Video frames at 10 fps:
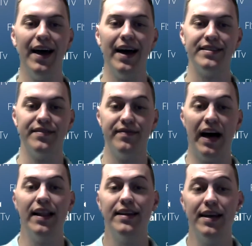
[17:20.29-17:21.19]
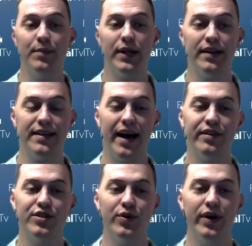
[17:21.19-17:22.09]
has a valid email
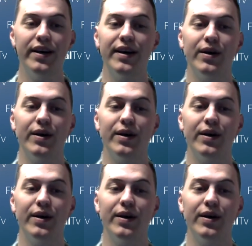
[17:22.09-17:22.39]
attached to it